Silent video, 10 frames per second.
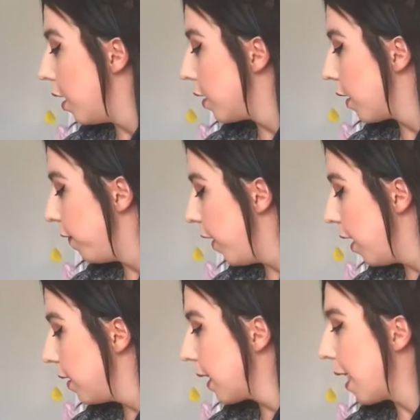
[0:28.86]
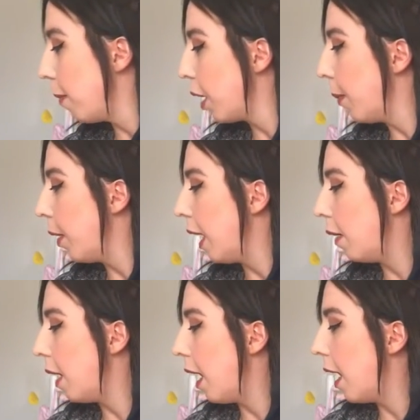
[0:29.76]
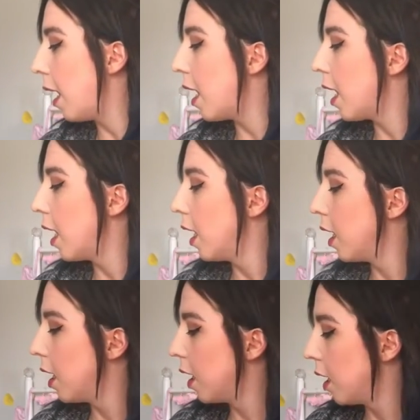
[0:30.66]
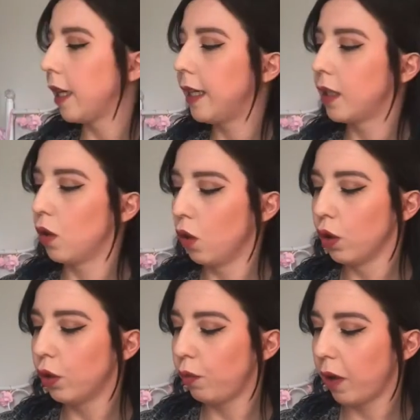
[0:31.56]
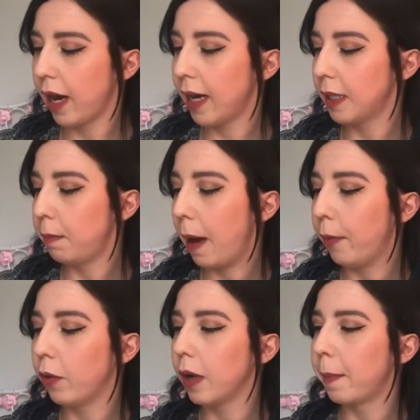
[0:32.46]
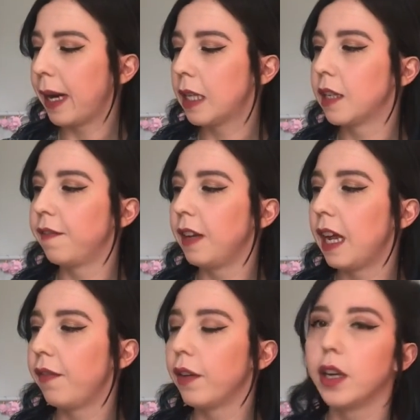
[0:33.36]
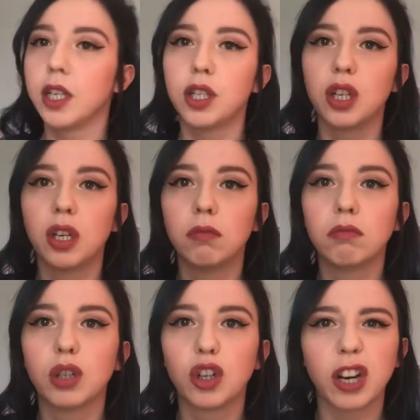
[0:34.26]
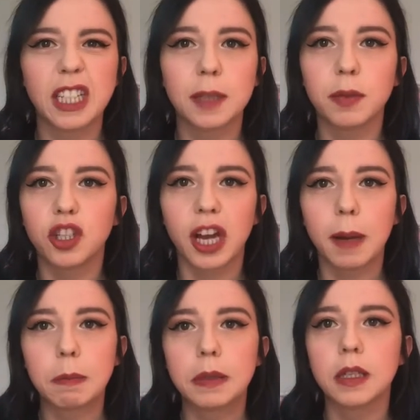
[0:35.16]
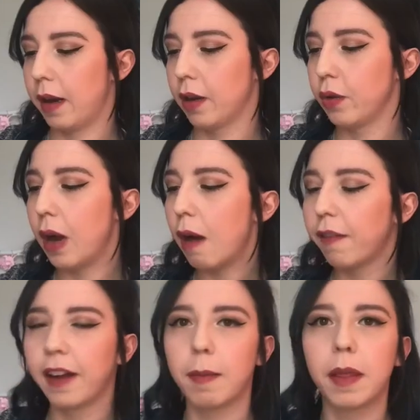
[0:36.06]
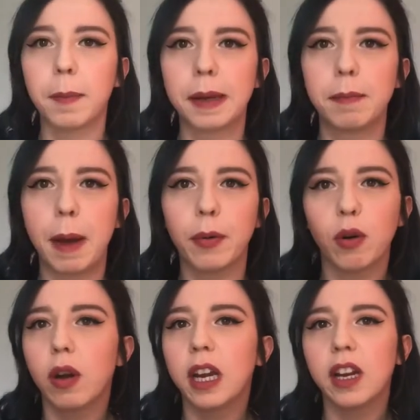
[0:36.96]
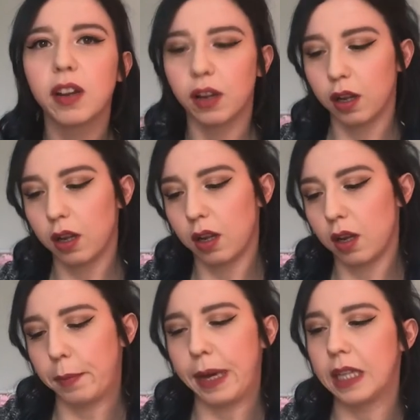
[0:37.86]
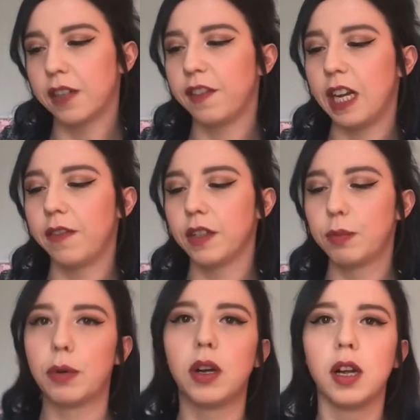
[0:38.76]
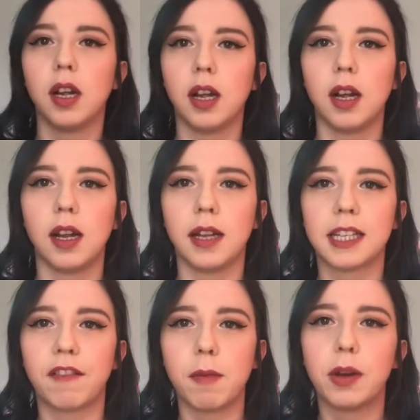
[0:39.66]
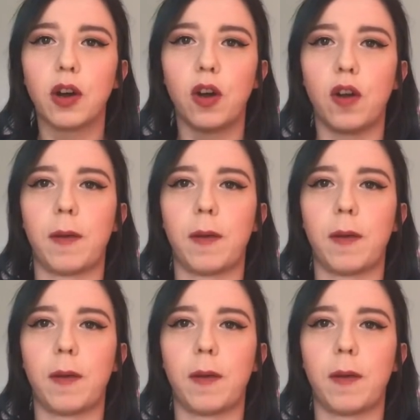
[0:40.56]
So the first thing that I'm going to pull out are these Uncle Ray's pepperoni pizza flavoured crisps chips. I don't know how I feel about them being pepperoni pizza flavoured, but let's give them a go.